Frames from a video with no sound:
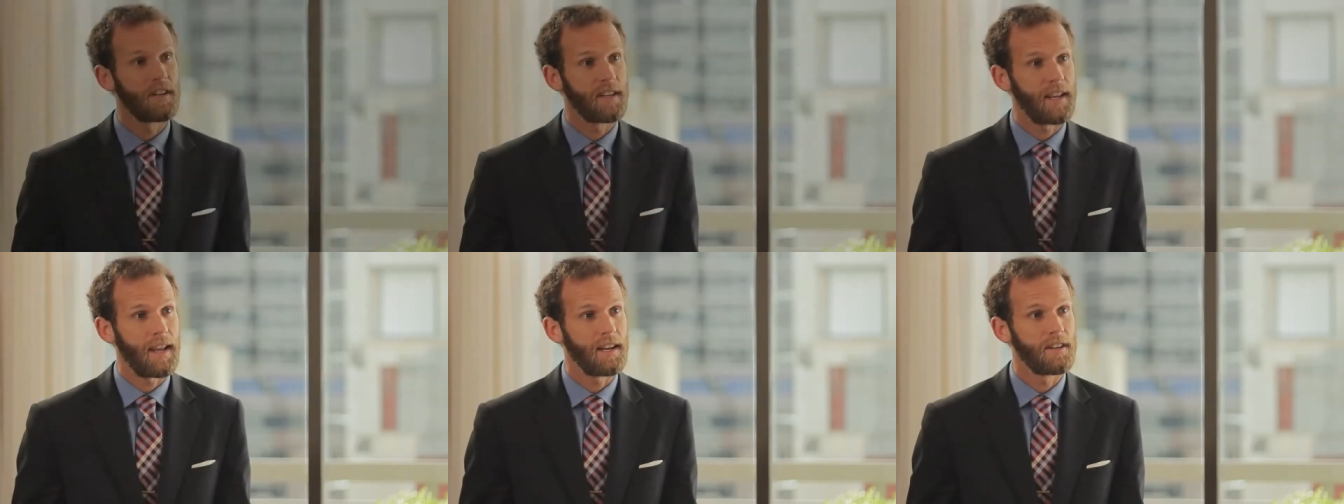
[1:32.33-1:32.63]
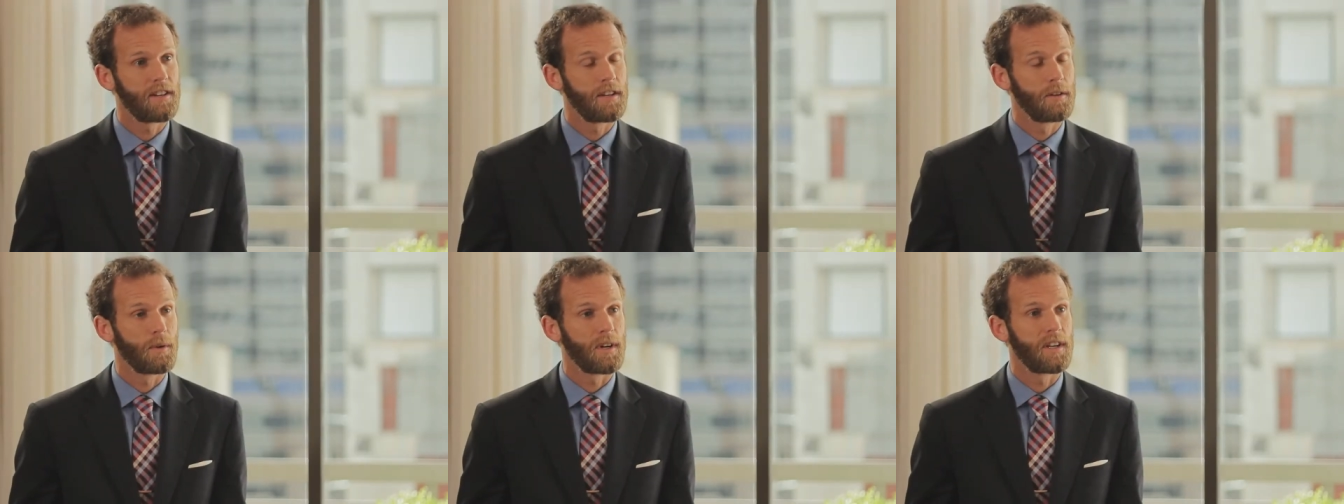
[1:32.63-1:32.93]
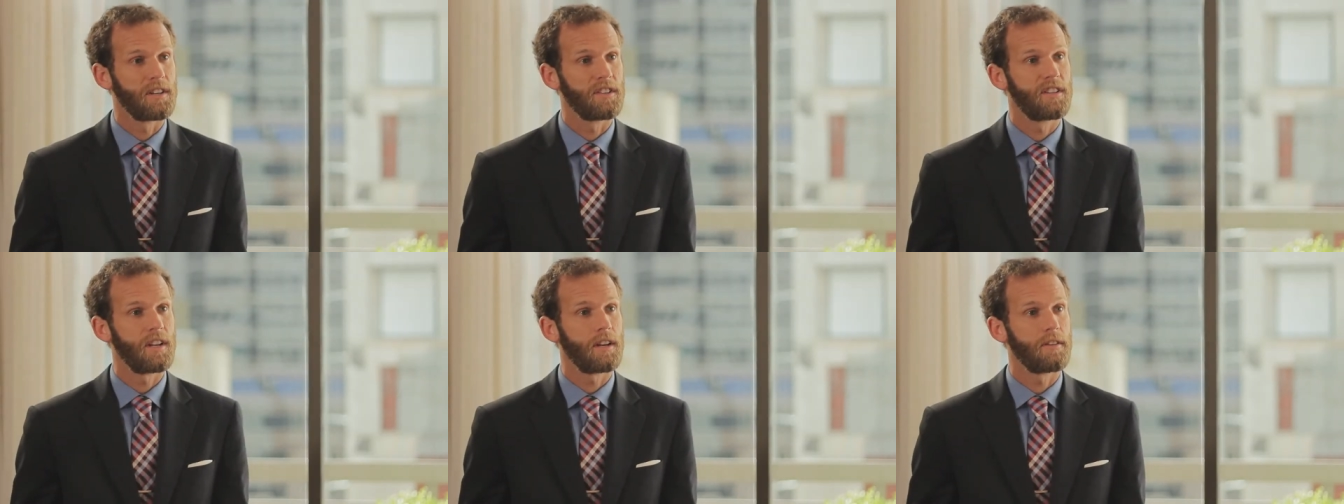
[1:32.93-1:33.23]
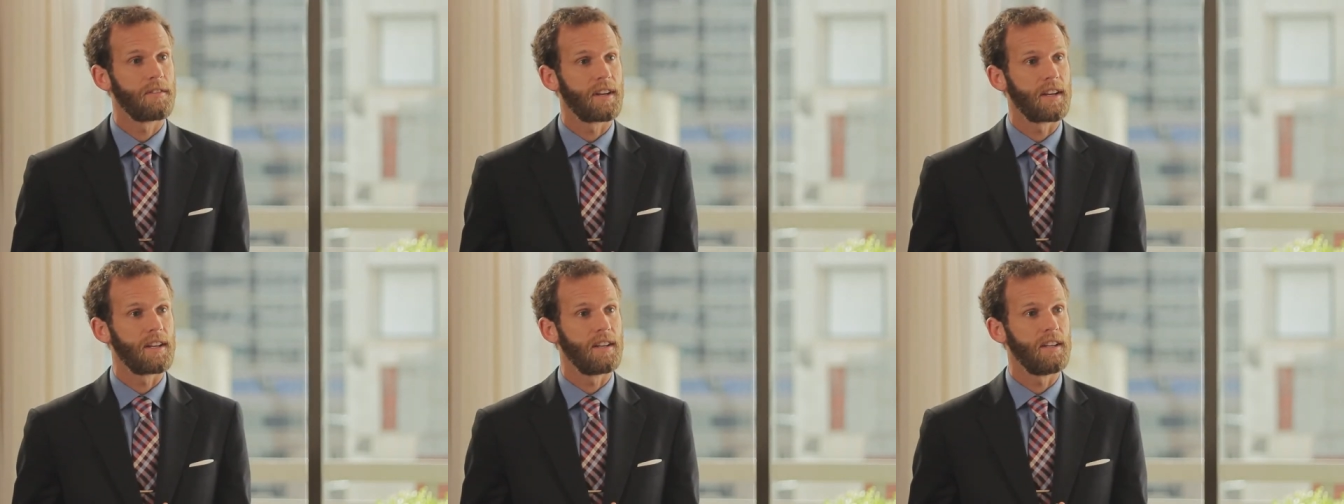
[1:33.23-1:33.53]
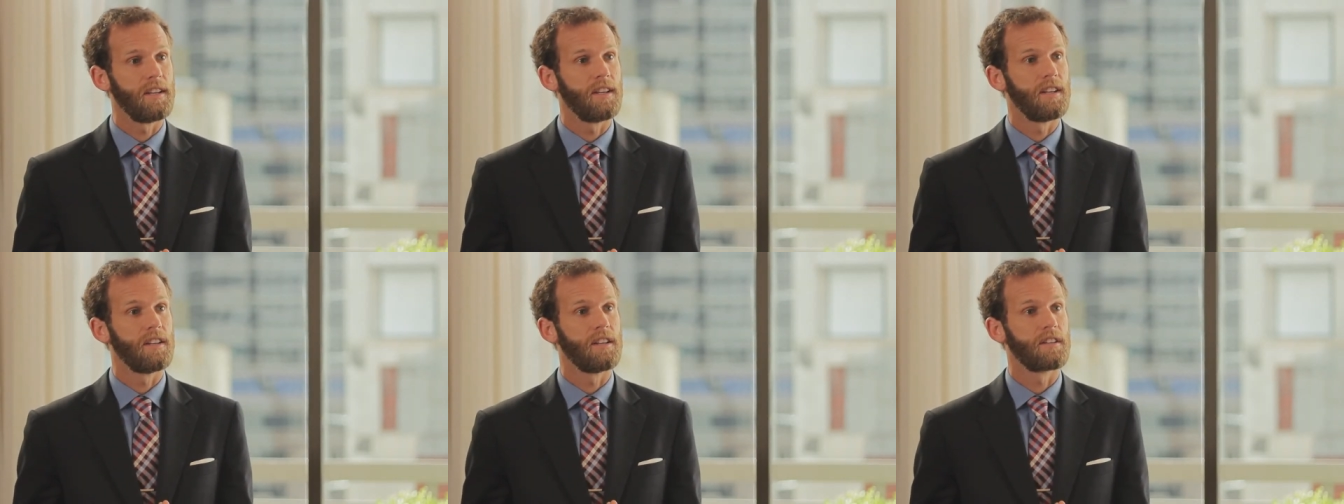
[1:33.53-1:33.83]
indication that we're considering
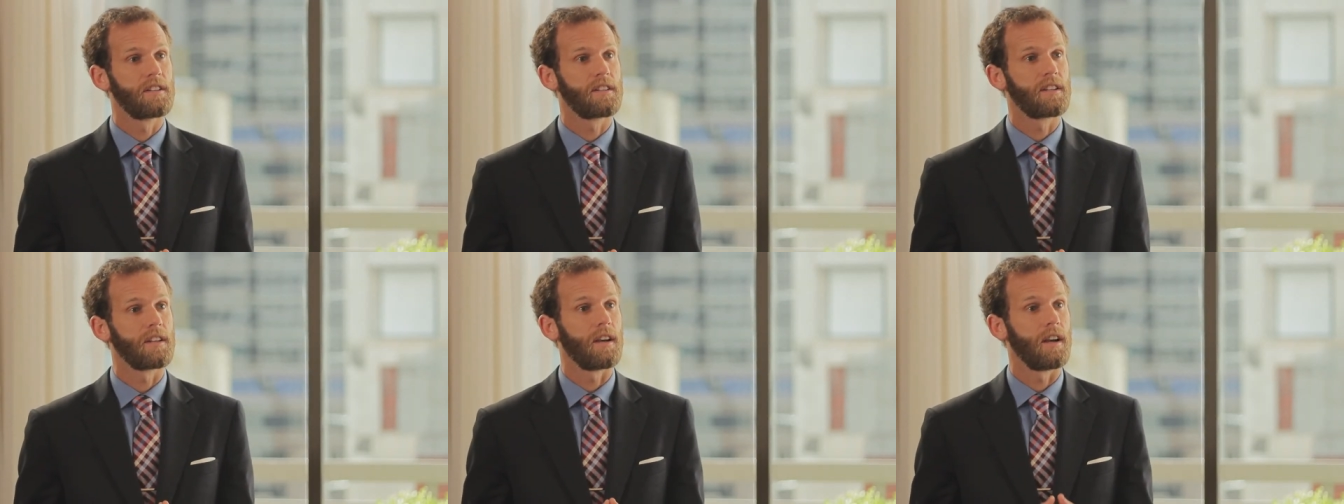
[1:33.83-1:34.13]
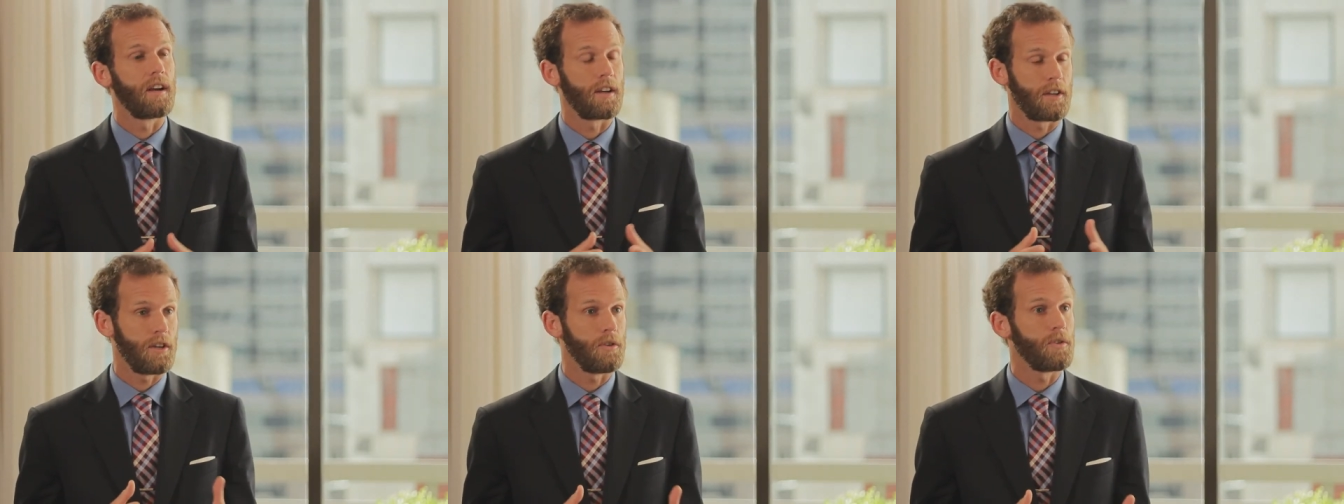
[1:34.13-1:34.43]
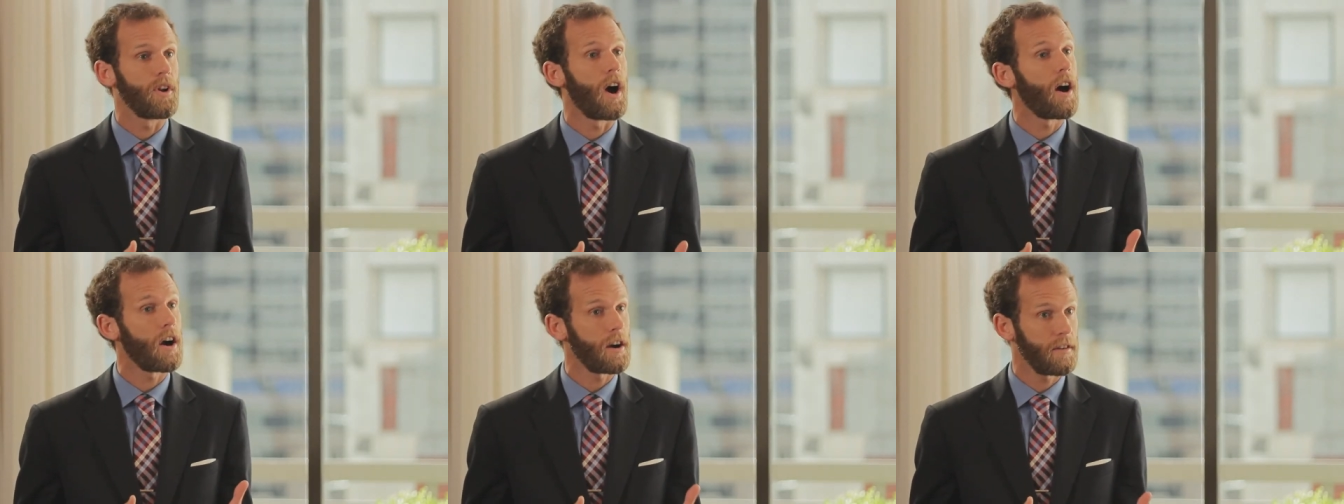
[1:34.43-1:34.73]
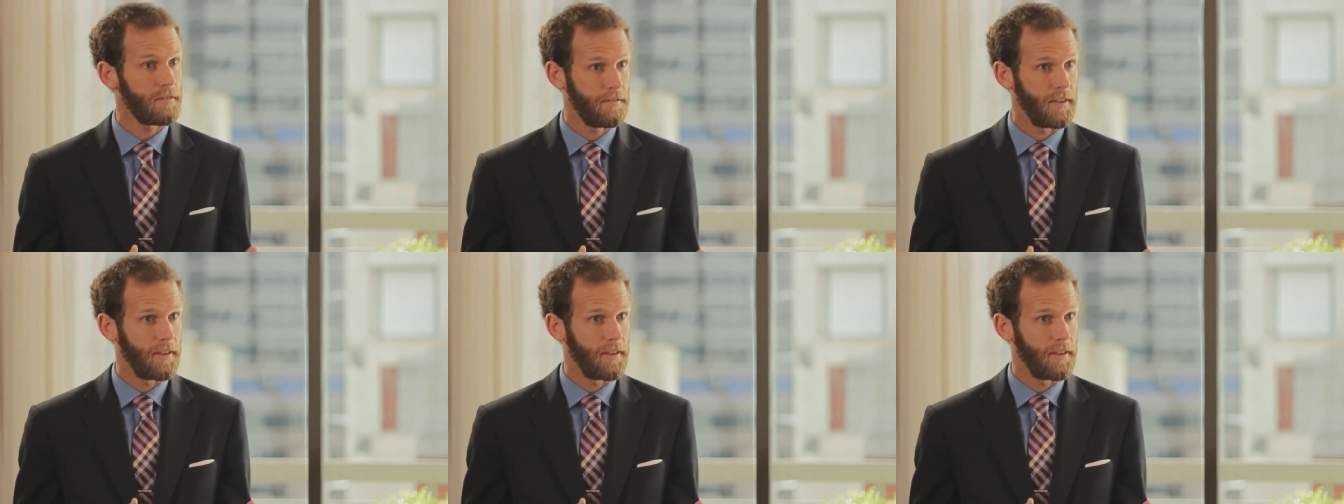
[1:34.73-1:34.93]
is acute heart